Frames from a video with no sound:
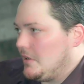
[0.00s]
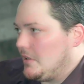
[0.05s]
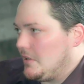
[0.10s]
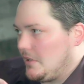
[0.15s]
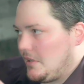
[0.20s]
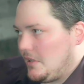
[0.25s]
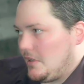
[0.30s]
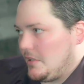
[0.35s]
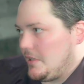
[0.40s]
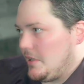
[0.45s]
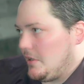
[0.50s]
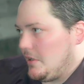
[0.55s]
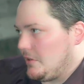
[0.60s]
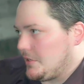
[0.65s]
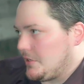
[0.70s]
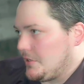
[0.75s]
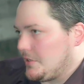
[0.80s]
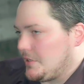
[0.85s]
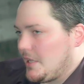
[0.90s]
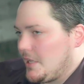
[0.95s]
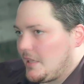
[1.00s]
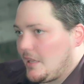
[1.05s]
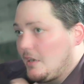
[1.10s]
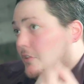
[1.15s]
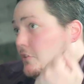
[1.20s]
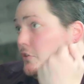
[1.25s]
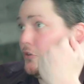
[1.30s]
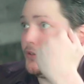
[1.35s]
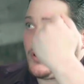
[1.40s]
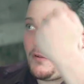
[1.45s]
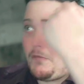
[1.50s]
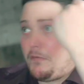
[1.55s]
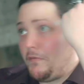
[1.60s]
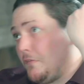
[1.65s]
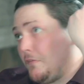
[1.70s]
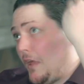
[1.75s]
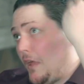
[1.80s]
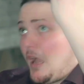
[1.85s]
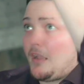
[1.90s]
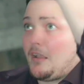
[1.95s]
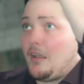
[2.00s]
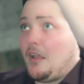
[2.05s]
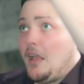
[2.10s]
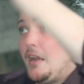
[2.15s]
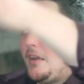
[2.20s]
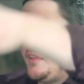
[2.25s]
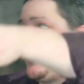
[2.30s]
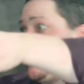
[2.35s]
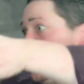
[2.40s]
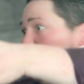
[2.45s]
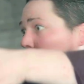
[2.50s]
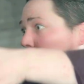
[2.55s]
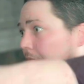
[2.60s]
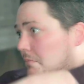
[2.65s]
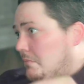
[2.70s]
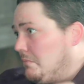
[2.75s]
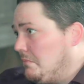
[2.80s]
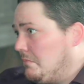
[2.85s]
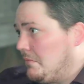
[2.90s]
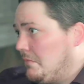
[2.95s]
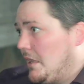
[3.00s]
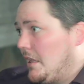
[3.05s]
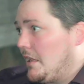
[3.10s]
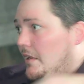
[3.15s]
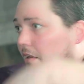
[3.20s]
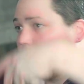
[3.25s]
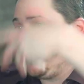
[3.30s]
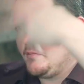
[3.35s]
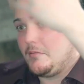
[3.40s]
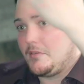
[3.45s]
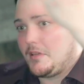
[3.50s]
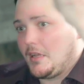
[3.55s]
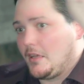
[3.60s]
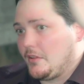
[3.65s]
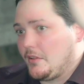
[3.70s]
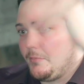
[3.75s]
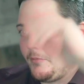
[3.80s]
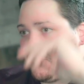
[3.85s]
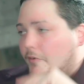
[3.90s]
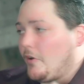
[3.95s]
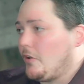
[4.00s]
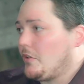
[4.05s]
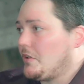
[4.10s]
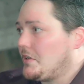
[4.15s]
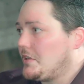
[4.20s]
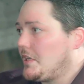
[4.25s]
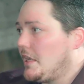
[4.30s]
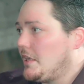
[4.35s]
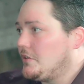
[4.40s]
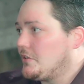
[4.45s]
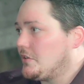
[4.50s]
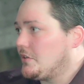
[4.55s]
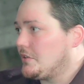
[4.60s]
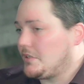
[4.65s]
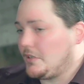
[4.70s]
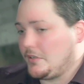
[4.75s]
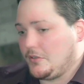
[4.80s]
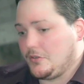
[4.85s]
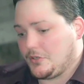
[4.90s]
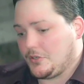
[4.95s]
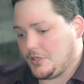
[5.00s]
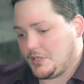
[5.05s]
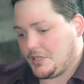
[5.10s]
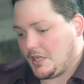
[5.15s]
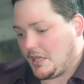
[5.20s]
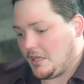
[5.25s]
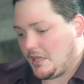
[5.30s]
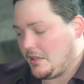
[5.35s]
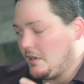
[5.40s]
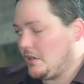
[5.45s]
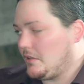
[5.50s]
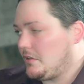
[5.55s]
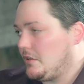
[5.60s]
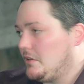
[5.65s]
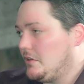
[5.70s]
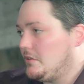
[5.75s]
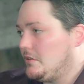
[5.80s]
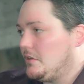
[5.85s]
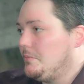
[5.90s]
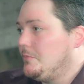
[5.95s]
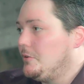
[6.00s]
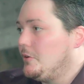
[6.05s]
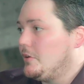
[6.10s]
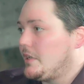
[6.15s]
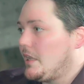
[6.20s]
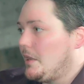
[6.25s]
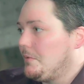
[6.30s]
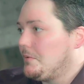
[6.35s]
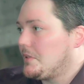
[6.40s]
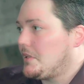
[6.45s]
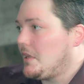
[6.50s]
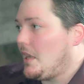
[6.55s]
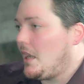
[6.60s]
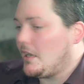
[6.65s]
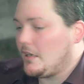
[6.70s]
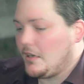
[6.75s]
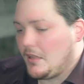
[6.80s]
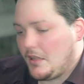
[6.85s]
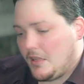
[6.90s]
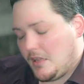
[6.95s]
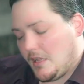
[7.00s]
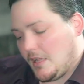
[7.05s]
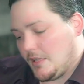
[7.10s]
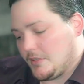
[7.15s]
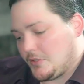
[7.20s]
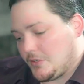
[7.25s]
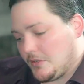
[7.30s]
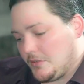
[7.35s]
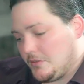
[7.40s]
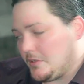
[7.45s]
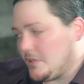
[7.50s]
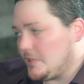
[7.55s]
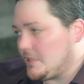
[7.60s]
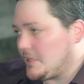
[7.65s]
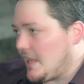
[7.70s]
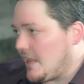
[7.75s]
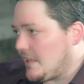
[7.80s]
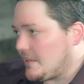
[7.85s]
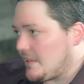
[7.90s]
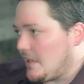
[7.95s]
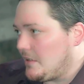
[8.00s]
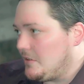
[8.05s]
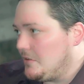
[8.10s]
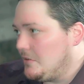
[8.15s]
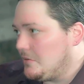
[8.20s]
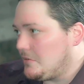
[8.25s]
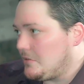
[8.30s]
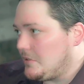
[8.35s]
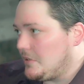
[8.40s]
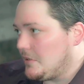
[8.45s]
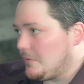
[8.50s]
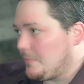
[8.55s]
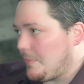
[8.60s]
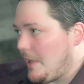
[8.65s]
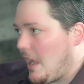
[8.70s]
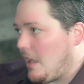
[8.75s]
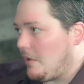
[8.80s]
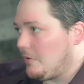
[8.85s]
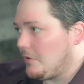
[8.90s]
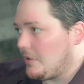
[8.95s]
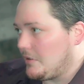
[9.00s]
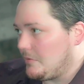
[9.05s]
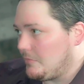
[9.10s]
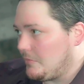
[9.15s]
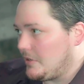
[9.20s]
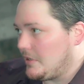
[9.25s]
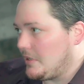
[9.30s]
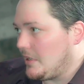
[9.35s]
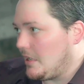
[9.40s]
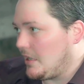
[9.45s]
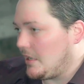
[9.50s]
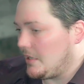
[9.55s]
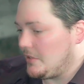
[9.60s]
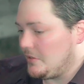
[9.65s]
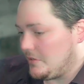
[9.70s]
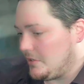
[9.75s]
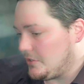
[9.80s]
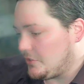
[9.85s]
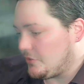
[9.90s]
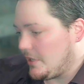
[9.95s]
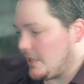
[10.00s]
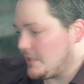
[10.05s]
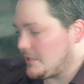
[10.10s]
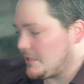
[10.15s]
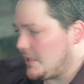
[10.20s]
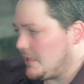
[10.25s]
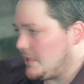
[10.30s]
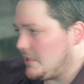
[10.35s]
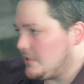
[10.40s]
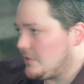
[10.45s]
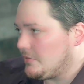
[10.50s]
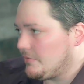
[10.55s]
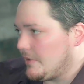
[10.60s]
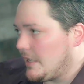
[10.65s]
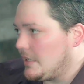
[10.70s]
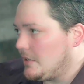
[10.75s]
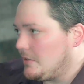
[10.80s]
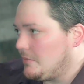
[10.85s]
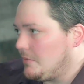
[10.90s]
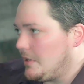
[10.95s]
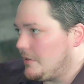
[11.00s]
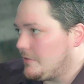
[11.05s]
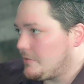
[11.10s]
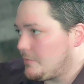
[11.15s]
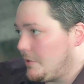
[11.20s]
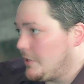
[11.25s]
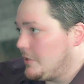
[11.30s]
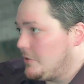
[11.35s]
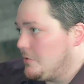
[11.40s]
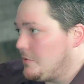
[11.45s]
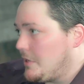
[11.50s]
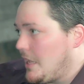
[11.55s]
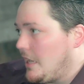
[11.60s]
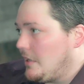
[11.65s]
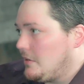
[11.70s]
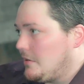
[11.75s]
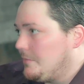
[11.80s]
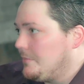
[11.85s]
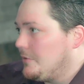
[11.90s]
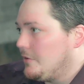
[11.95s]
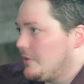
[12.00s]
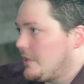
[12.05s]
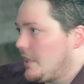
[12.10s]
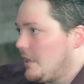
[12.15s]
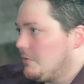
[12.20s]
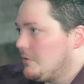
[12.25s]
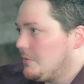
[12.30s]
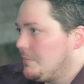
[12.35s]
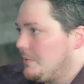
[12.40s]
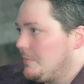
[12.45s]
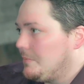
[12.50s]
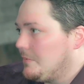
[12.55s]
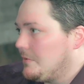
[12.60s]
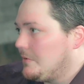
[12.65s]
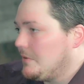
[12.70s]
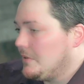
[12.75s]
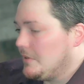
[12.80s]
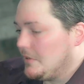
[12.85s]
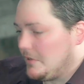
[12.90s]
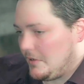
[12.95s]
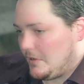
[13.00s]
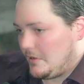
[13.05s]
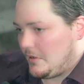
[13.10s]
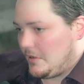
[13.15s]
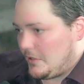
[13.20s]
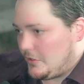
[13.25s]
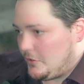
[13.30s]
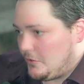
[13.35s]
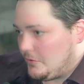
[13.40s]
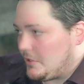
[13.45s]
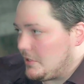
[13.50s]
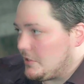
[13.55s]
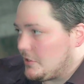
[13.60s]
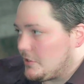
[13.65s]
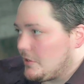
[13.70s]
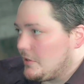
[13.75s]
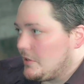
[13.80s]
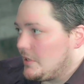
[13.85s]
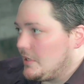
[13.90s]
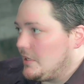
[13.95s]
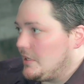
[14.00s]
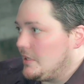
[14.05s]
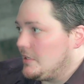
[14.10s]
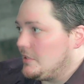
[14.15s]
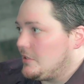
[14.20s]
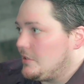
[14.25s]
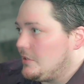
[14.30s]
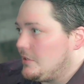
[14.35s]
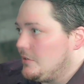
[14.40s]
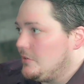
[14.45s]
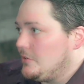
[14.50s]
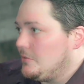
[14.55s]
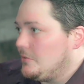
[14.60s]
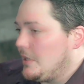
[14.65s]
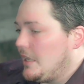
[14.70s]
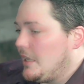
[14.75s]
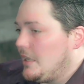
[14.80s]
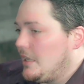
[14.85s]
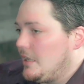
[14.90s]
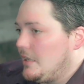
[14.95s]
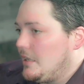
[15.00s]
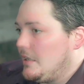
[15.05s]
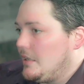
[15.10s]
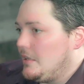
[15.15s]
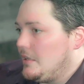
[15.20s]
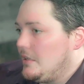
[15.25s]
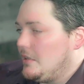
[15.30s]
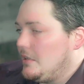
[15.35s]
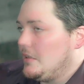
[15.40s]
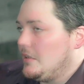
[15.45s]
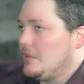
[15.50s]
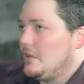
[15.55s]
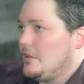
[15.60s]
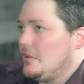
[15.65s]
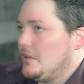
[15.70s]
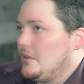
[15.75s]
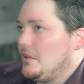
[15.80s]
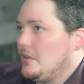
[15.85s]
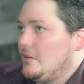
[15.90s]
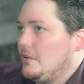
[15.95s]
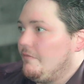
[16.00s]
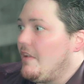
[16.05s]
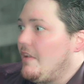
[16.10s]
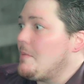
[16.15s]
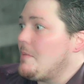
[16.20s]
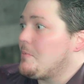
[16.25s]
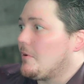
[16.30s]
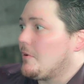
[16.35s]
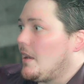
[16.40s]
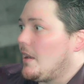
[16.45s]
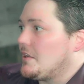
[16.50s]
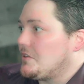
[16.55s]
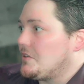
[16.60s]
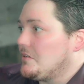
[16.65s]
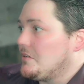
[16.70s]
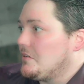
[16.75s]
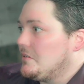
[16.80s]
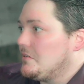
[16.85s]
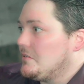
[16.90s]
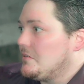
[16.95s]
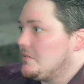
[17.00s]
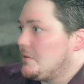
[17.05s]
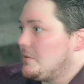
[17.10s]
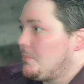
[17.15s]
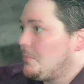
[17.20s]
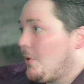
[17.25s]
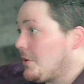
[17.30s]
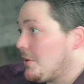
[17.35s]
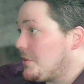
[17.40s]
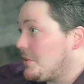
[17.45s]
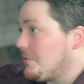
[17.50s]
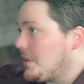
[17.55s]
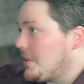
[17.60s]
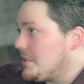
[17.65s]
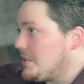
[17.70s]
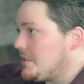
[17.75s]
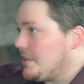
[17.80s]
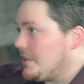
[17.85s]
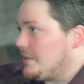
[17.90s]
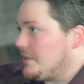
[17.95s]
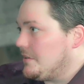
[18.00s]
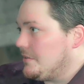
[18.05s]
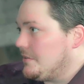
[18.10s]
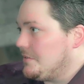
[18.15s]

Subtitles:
They also said that it used to fly ahead of them and tell them of all their dangers. It used to say that it could communicate with God. And so you can take that nuclear power and whatnot, and you can translate it into radio waves where you can communicate with people. You can turn it into a vaporizer to part the Red Sea.